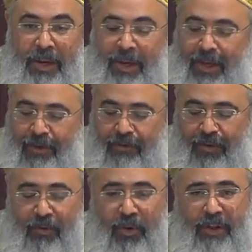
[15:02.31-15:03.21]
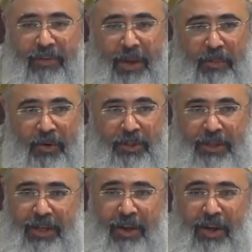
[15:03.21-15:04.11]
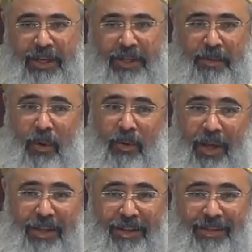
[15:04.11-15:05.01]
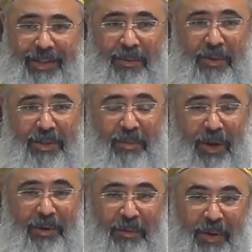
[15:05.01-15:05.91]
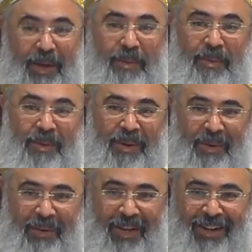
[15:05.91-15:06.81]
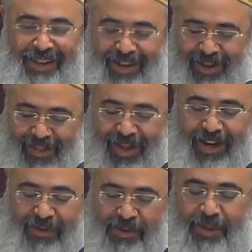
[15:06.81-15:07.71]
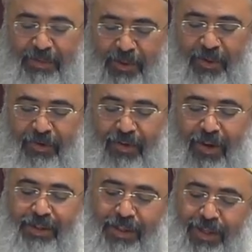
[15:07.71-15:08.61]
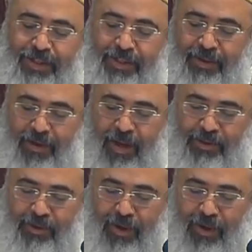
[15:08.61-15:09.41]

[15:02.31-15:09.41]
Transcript: If if we love that person, then God takes them. Oh, at least they're with the bridegroom now, right? Uh, that gives some sort of consolation uh, to us.